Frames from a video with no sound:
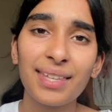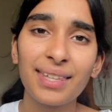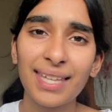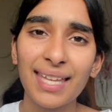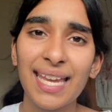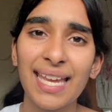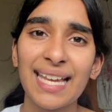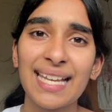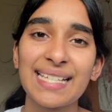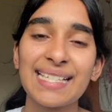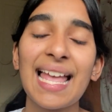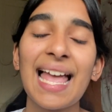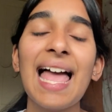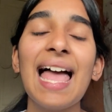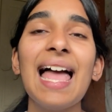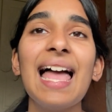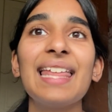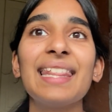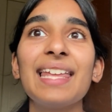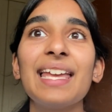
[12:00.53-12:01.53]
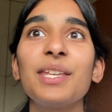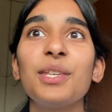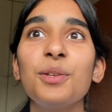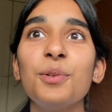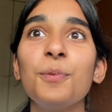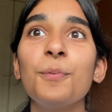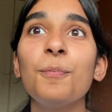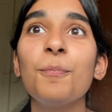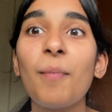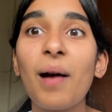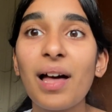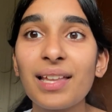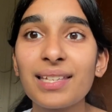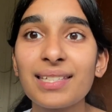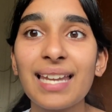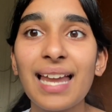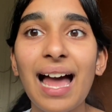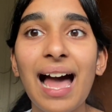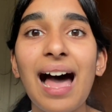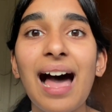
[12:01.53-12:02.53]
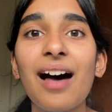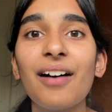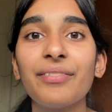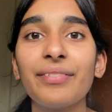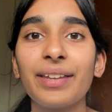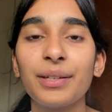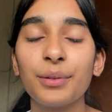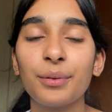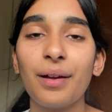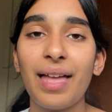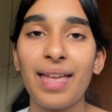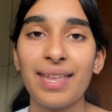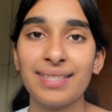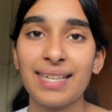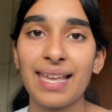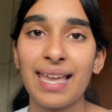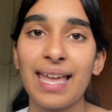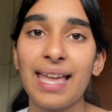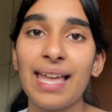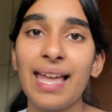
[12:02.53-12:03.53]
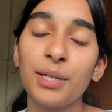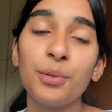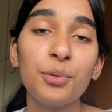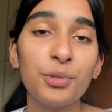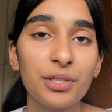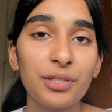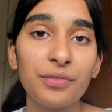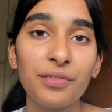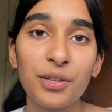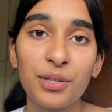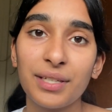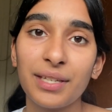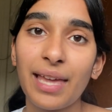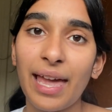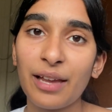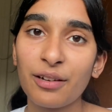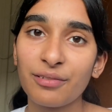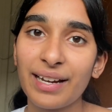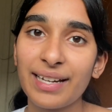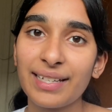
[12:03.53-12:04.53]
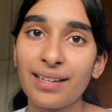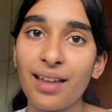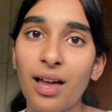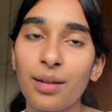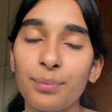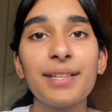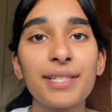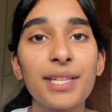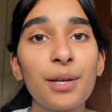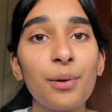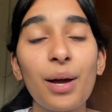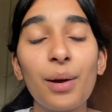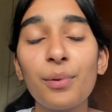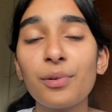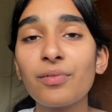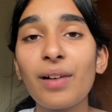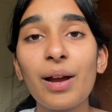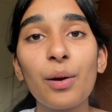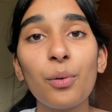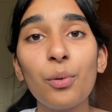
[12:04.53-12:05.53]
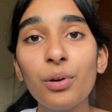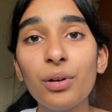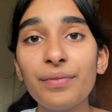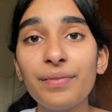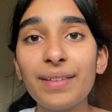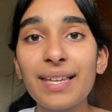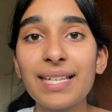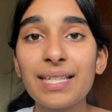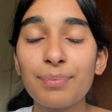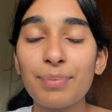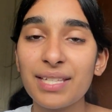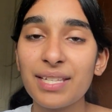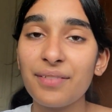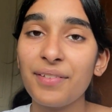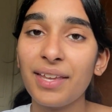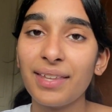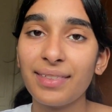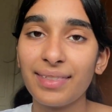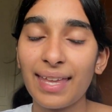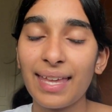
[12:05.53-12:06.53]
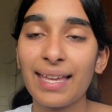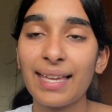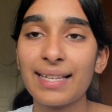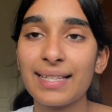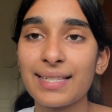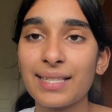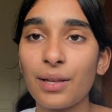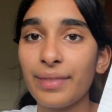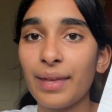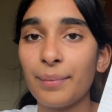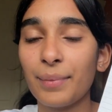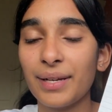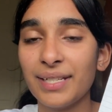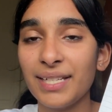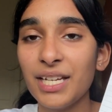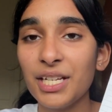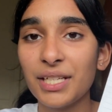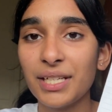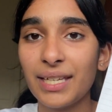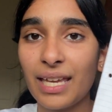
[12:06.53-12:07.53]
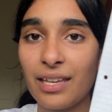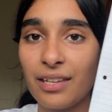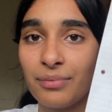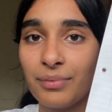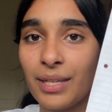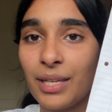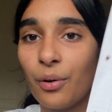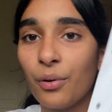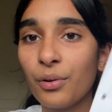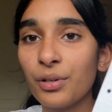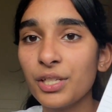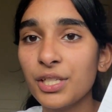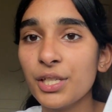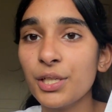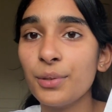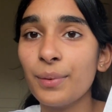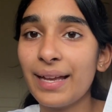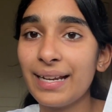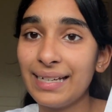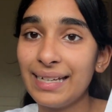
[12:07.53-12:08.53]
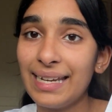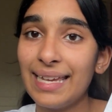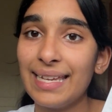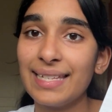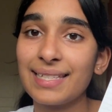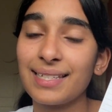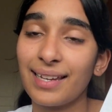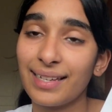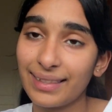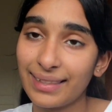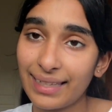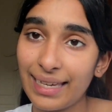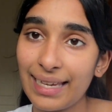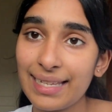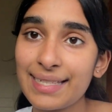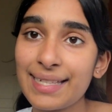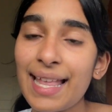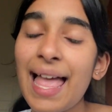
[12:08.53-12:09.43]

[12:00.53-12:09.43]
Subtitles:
things that you must have in your essay in order for you to get a grade 9. So I would write all of these specific things that my teacher gave me onto a list like this,